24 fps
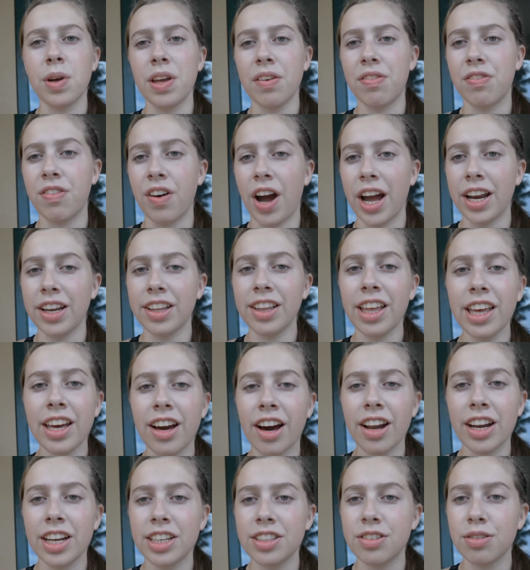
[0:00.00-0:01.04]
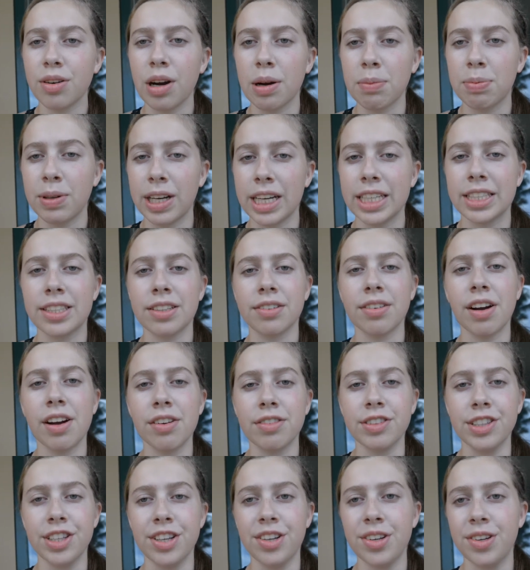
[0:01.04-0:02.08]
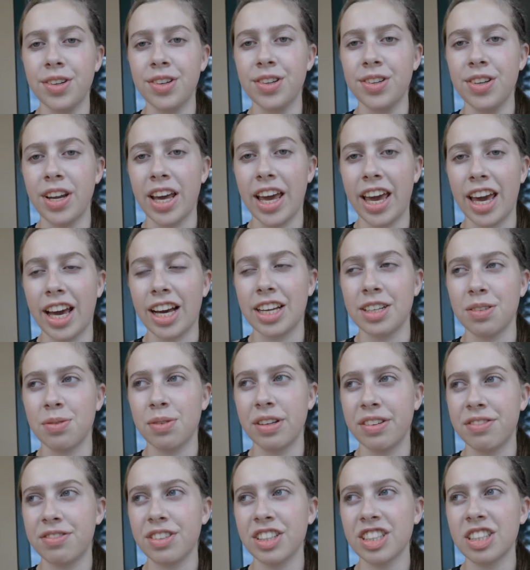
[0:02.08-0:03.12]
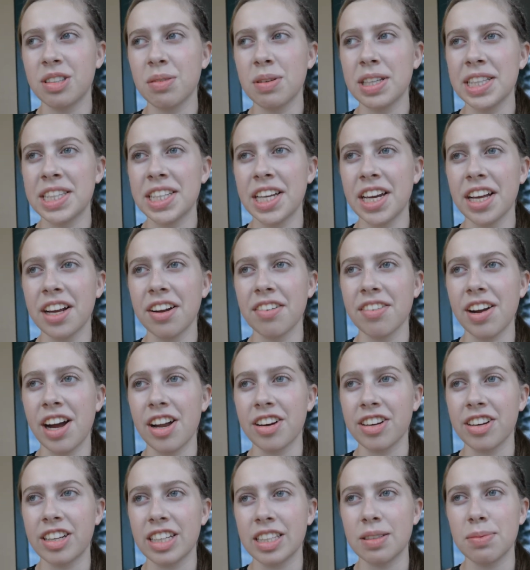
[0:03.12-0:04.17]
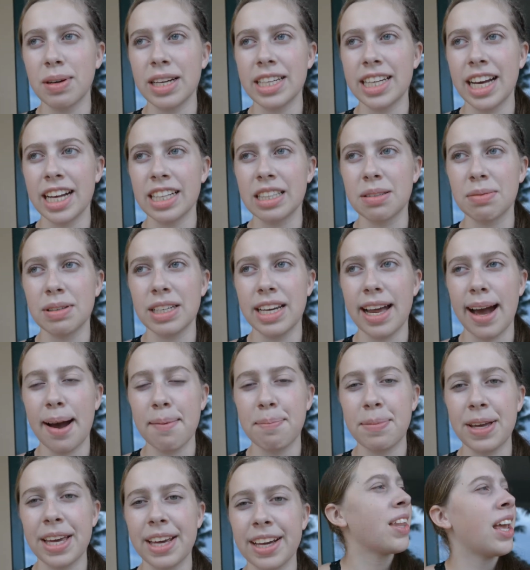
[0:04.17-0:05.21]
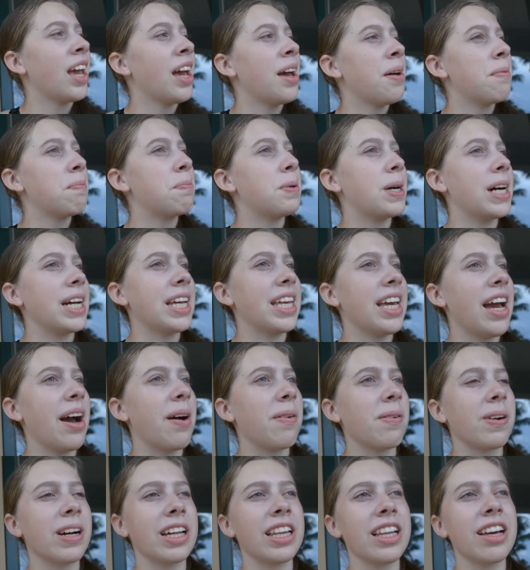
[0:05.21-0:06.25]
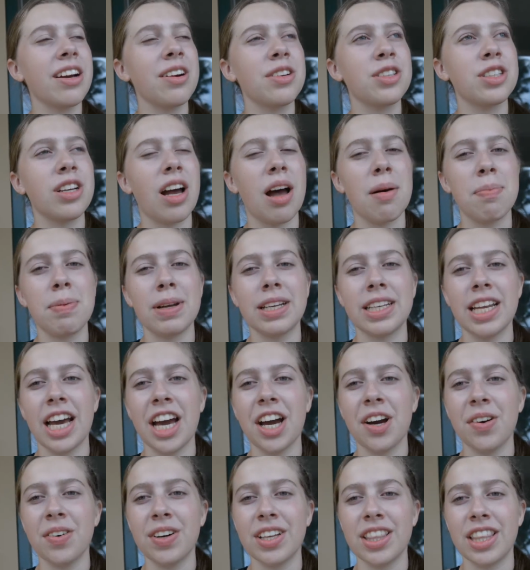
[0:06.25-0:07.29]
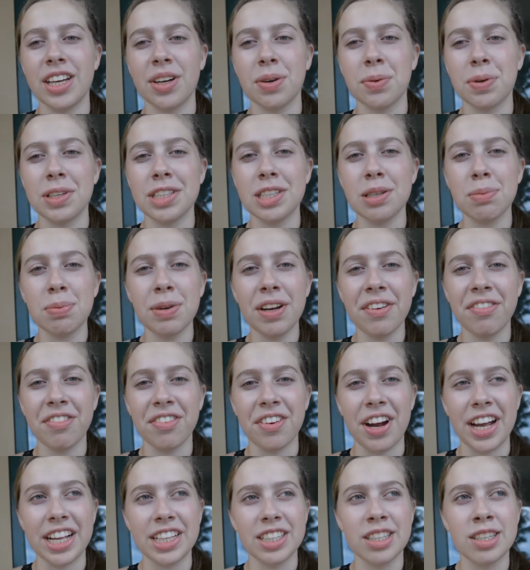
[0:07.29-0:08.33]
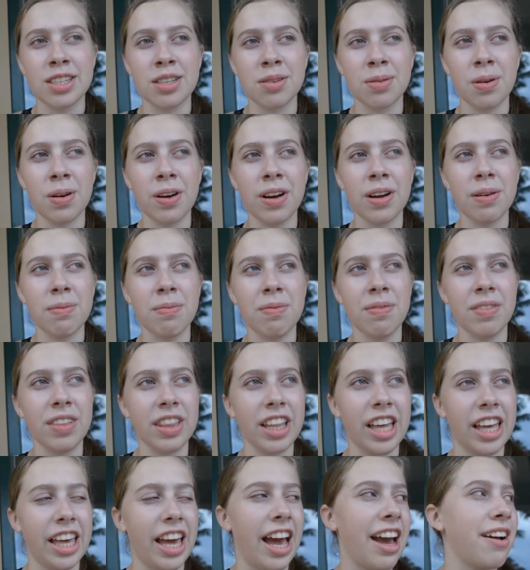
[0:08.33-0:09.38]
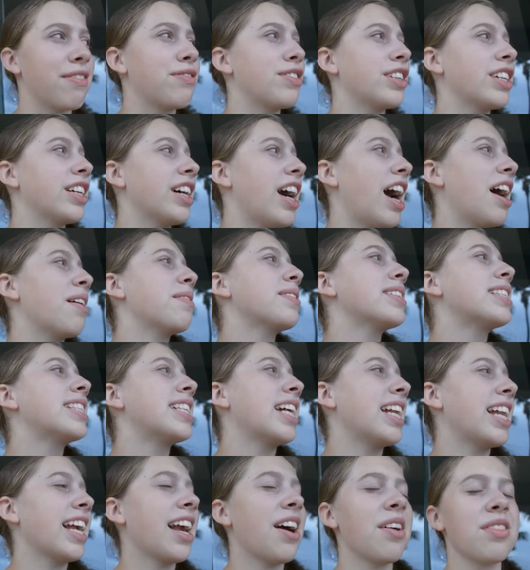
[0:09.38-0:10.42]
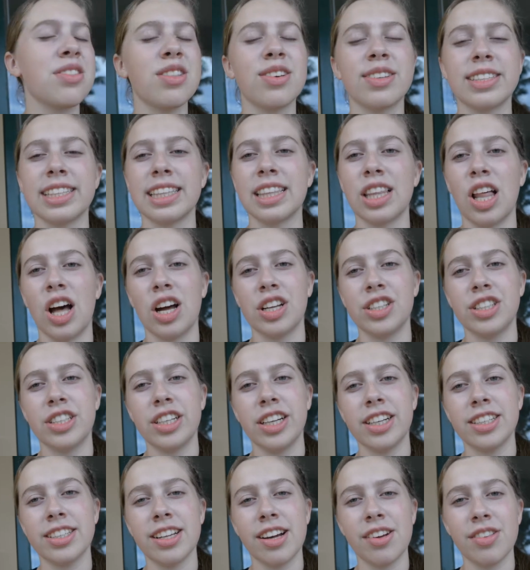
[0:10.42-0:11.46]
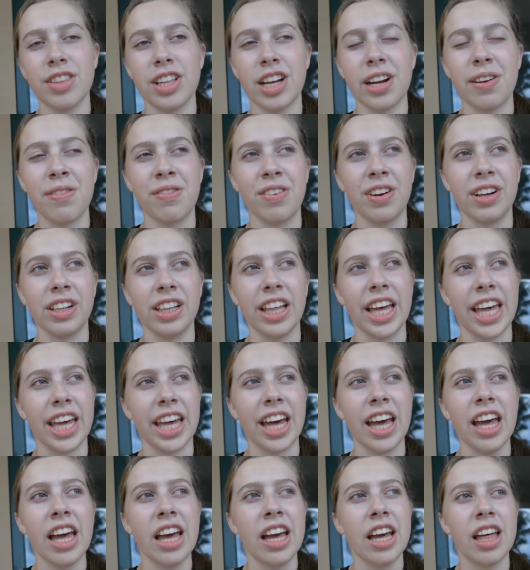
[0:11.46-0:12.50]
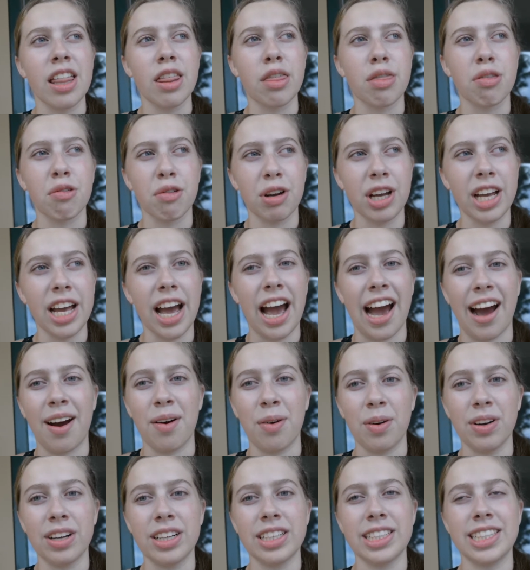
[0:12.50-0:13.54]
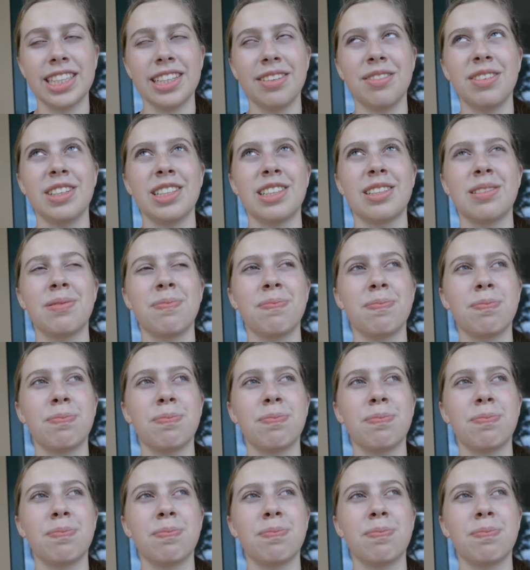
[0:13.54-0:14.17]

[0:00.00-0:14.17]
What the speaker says: We finally got into our place around noon, and we've just been sitting around because my dad's been napping. But yeah, we're gonna go shopping now. There was a brief rainstorm, like after I was sitting out in those lawn chairs out there for like 3 hours. It was